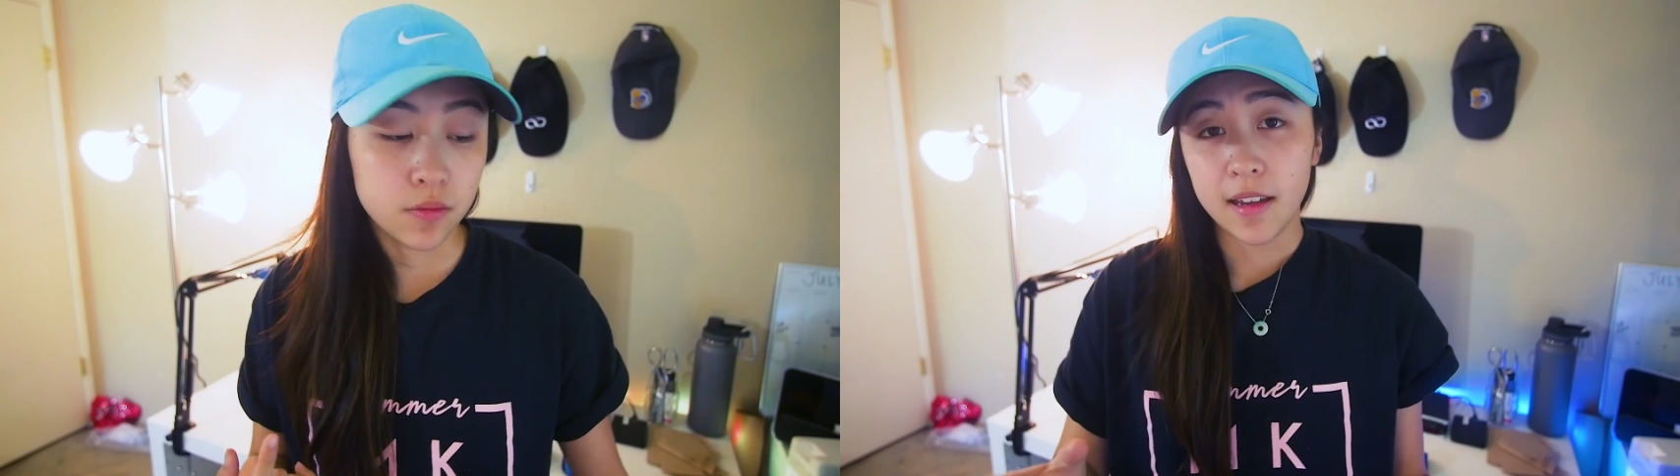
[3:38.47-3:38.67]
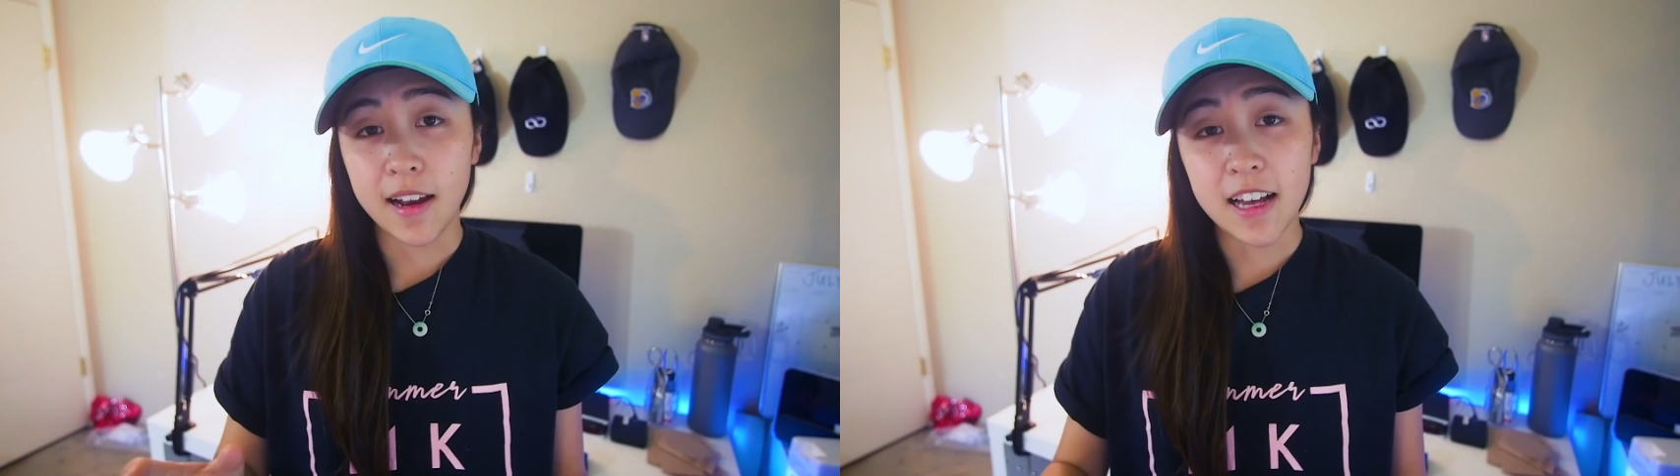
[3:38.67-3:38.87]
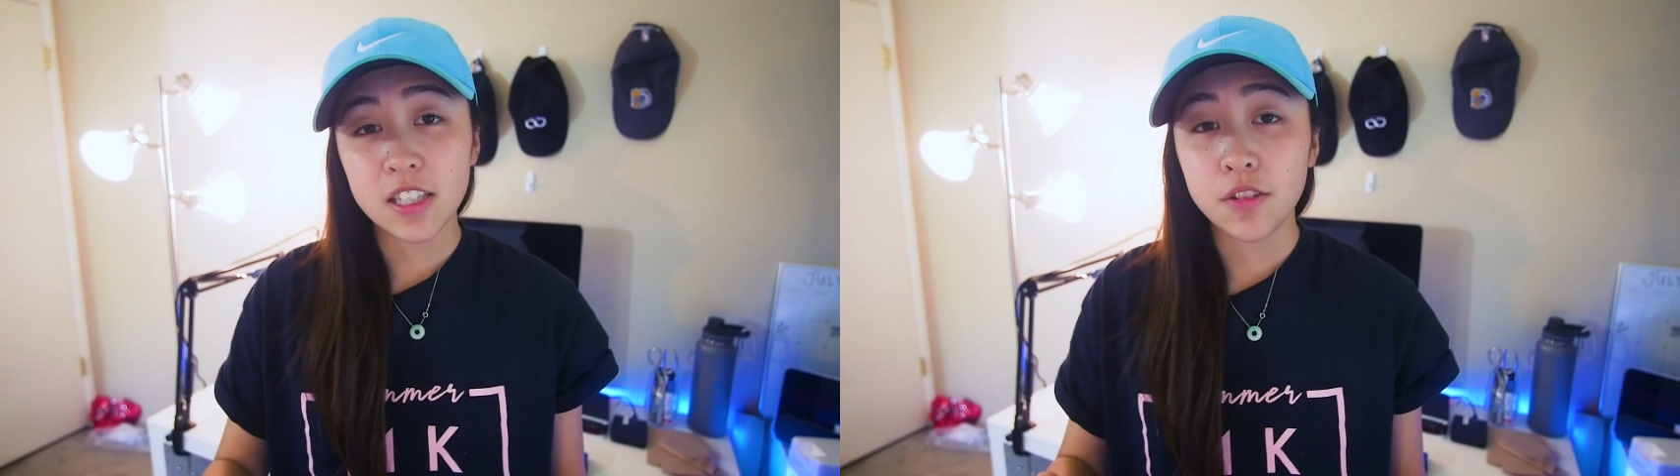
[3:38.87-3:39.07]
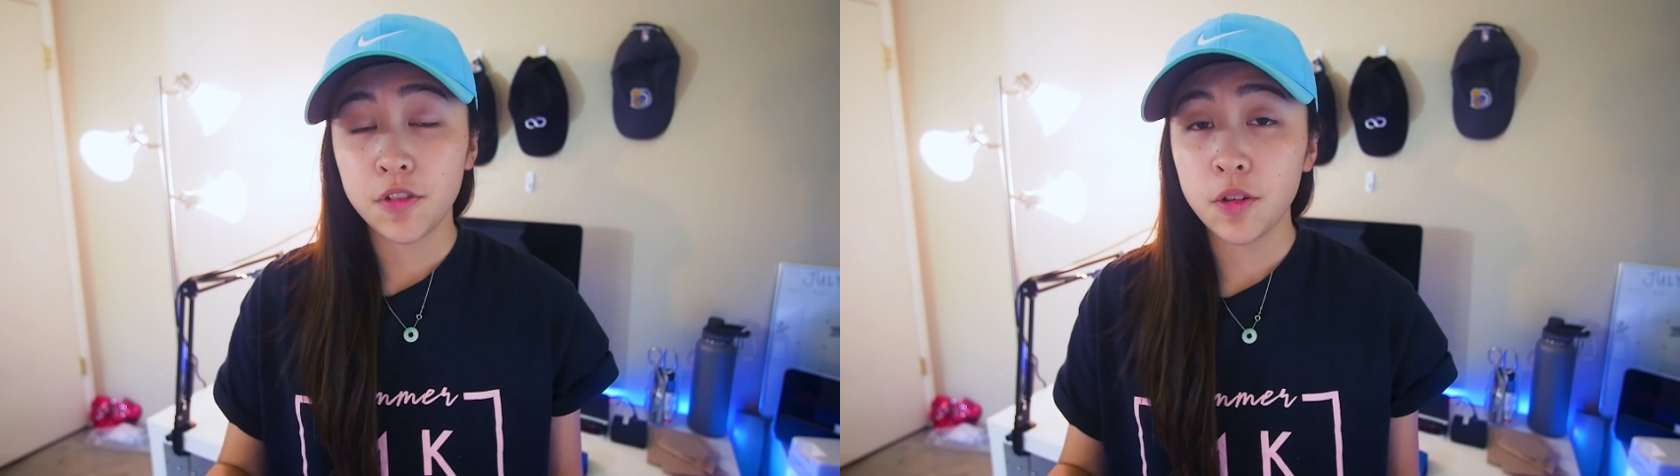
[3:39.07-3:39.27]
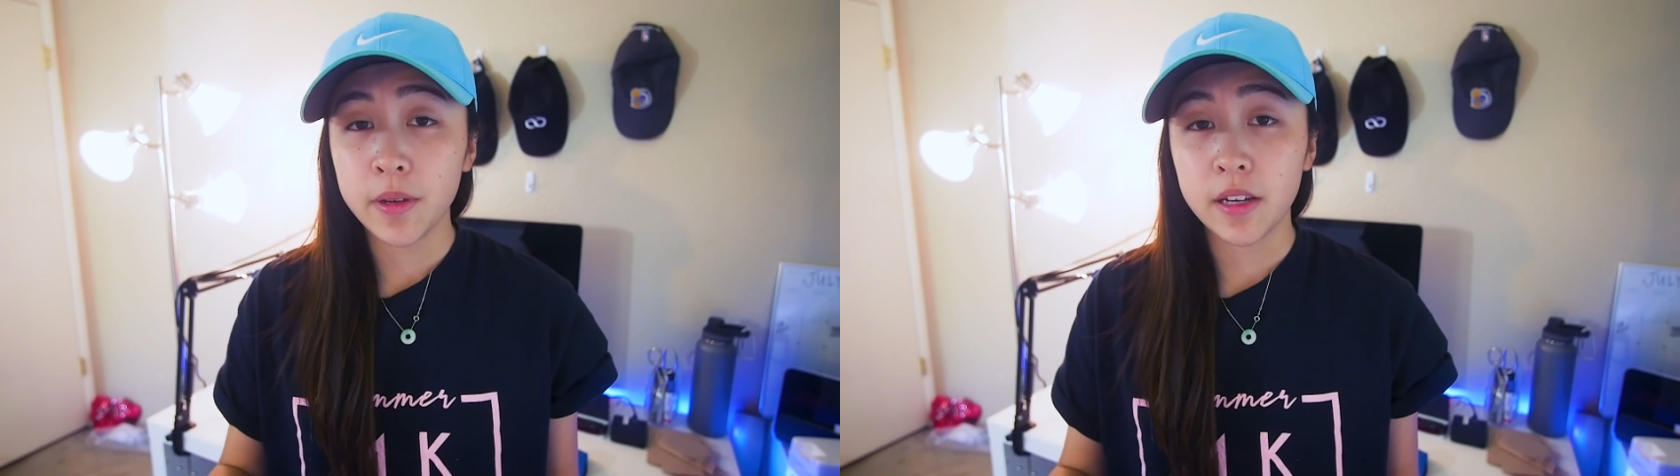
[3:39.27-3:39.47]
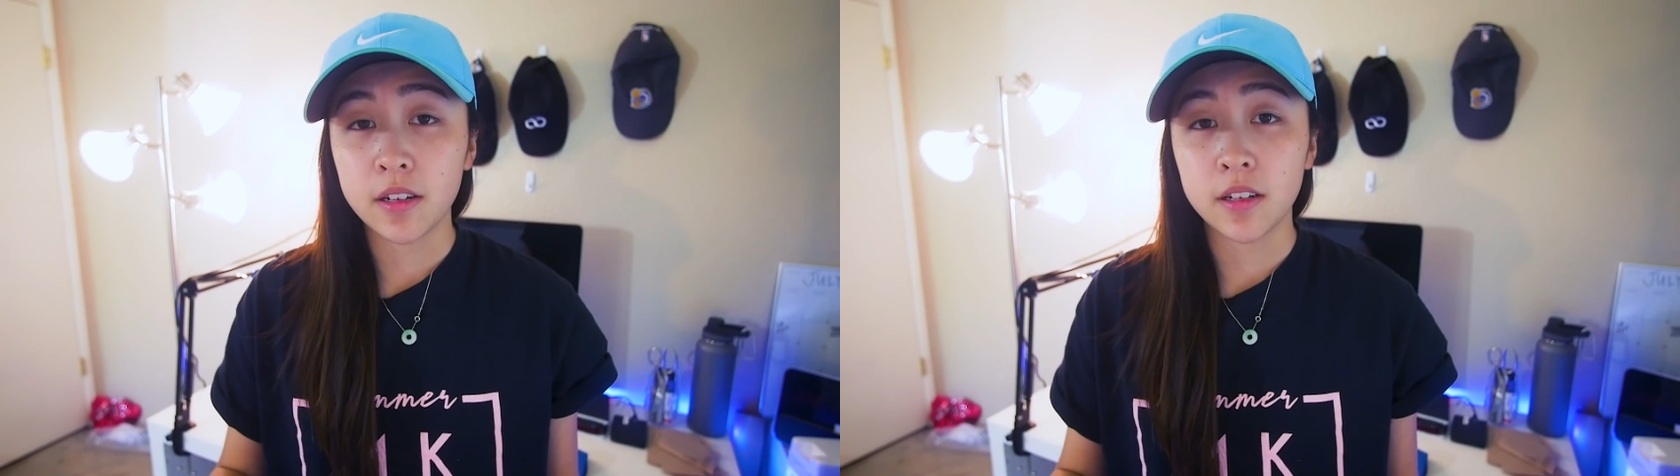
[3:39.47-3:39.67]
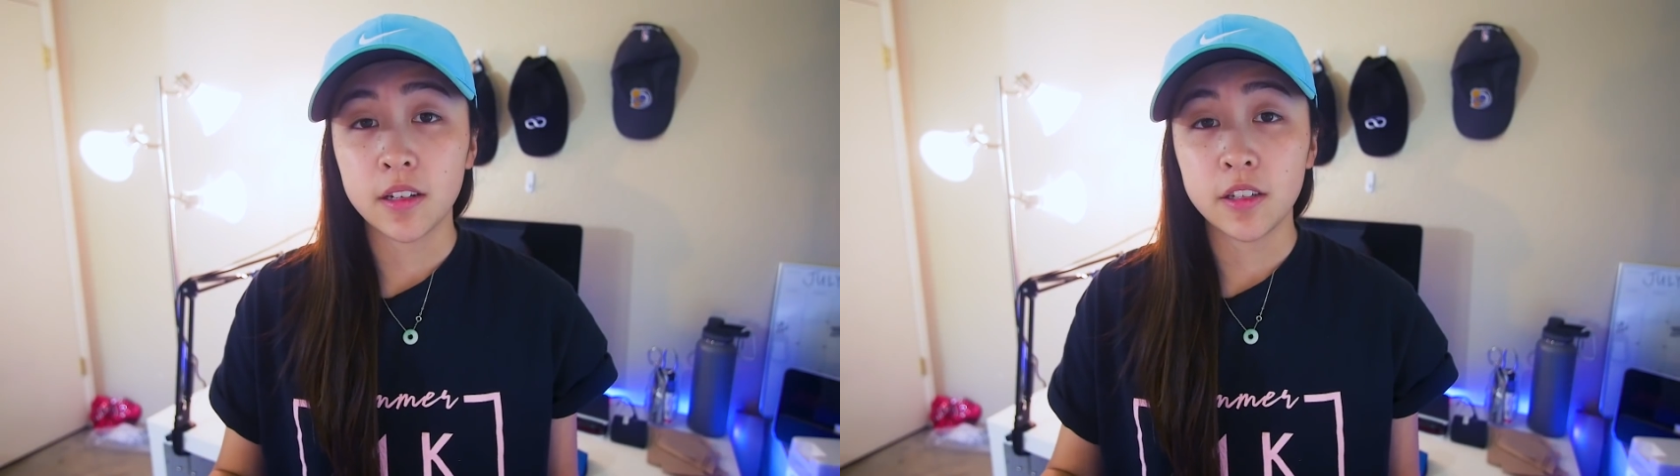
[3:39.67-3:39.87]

And as a filmmaker,